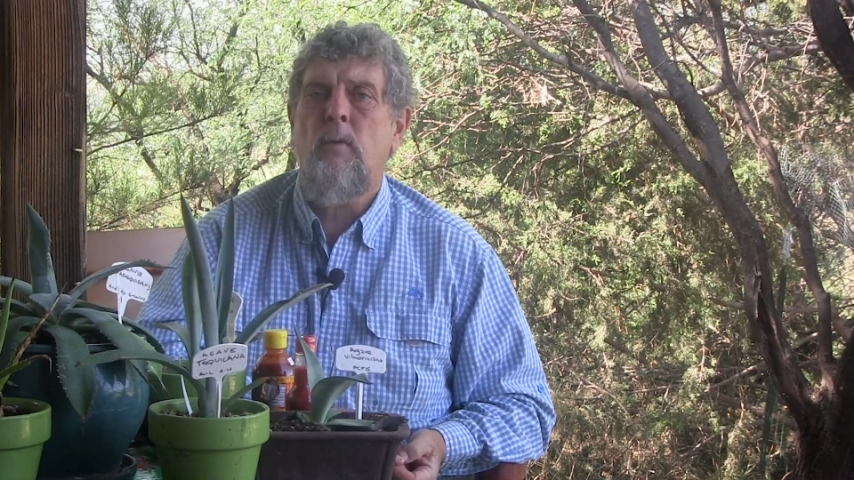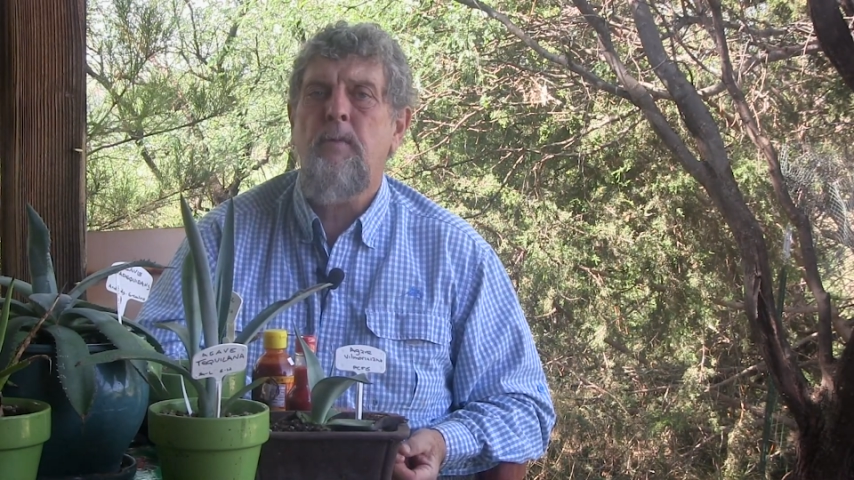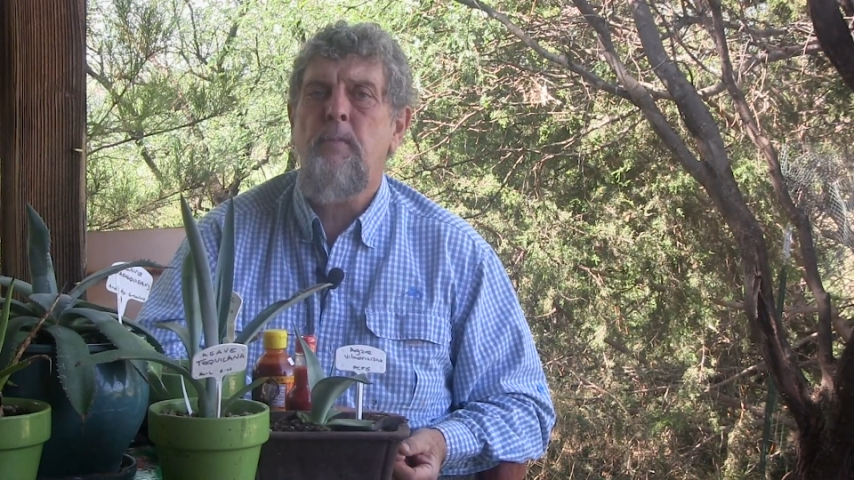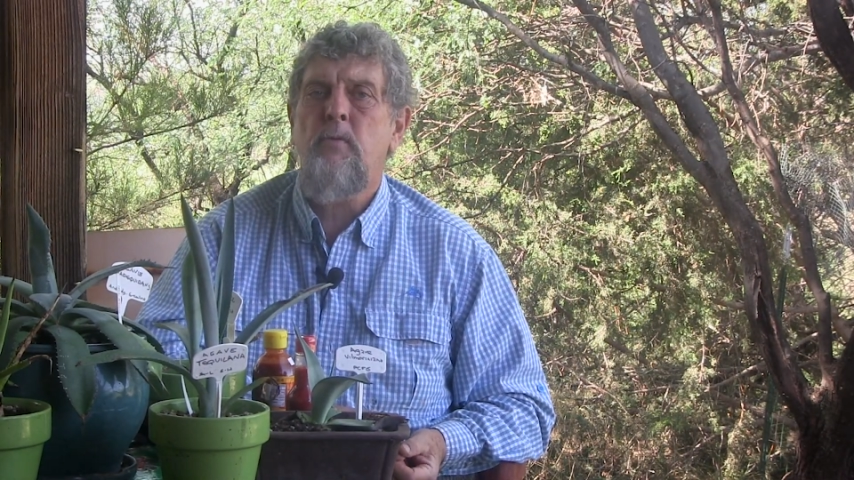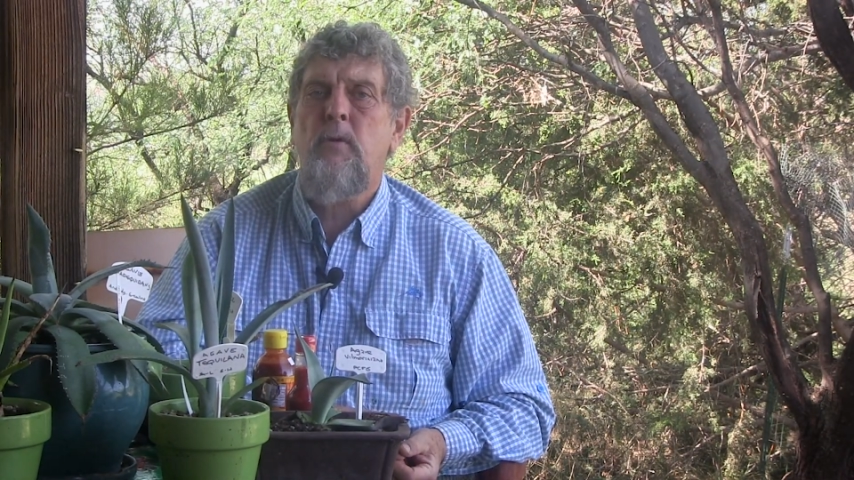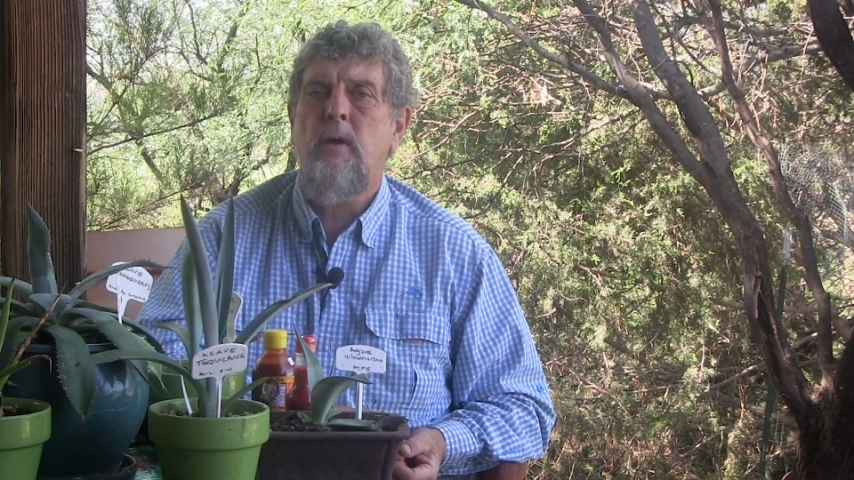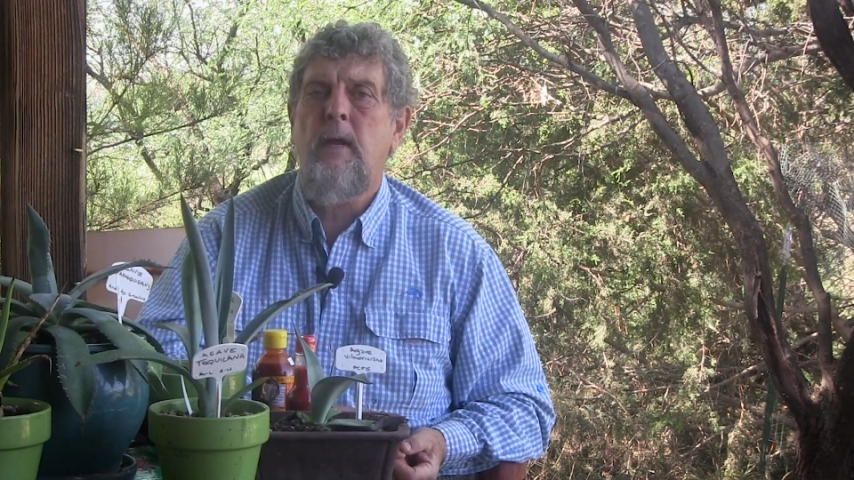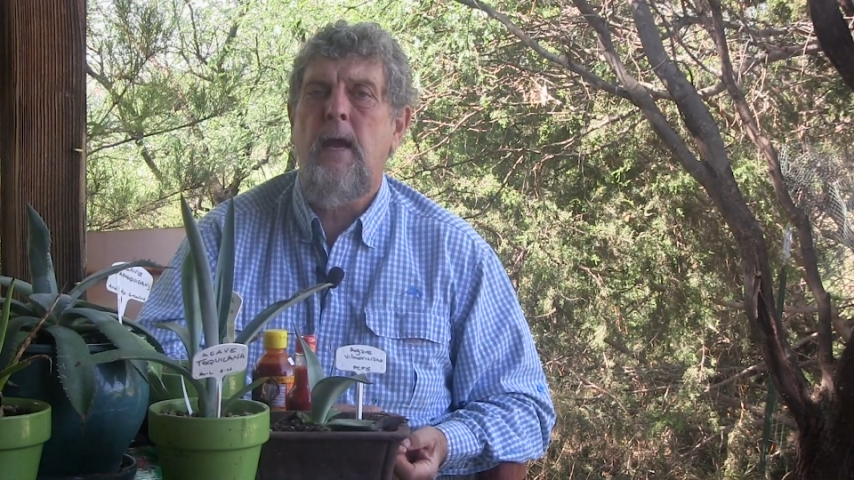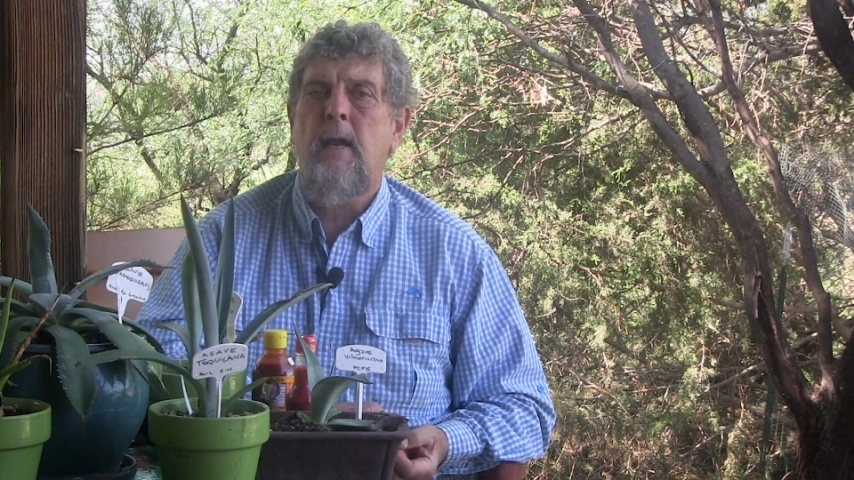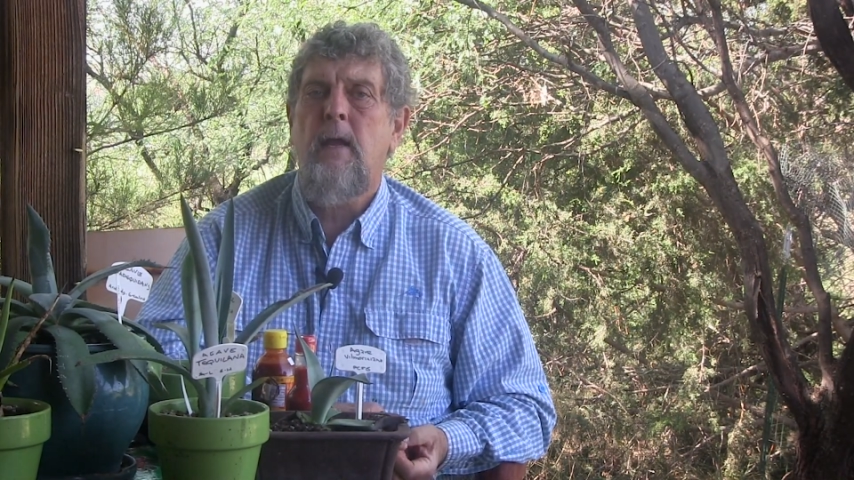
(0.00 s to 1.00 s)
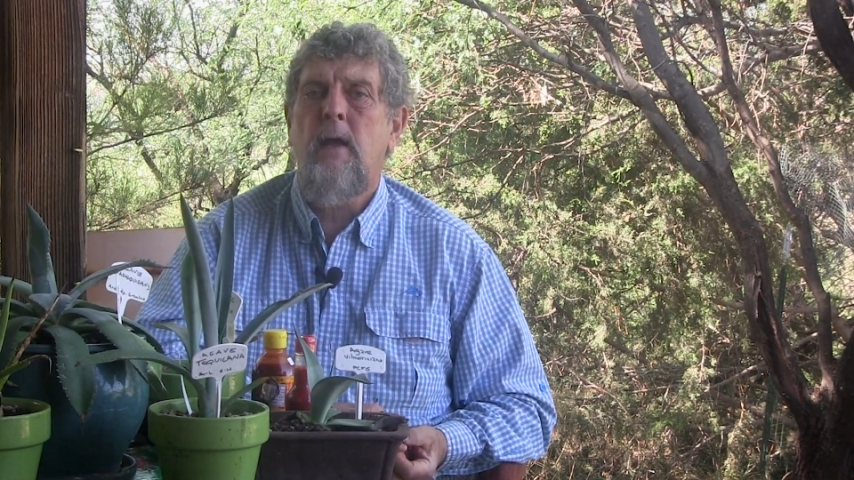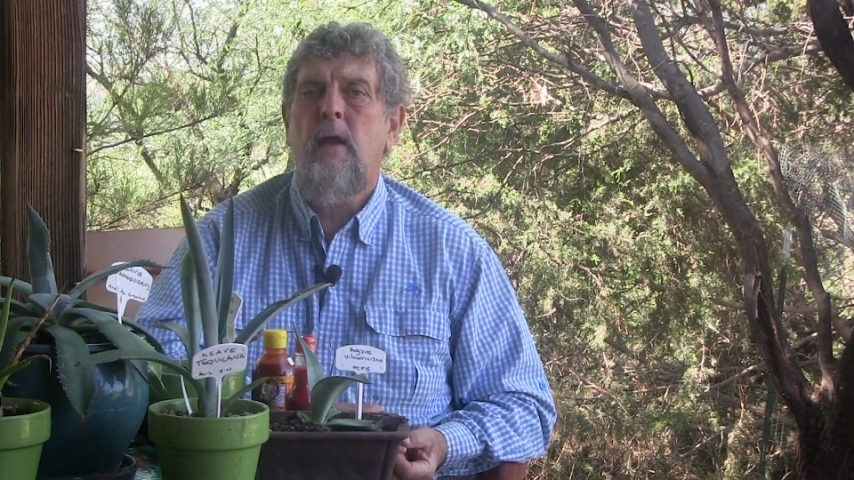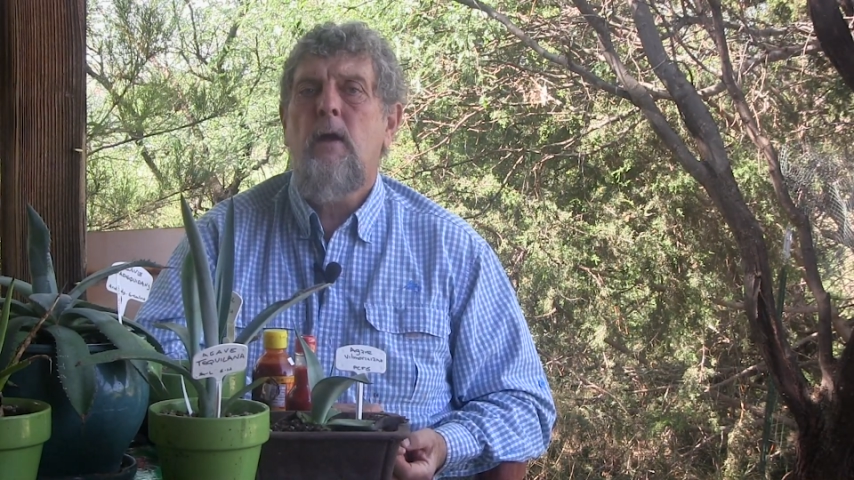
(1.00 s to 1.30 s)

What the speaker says: where people could get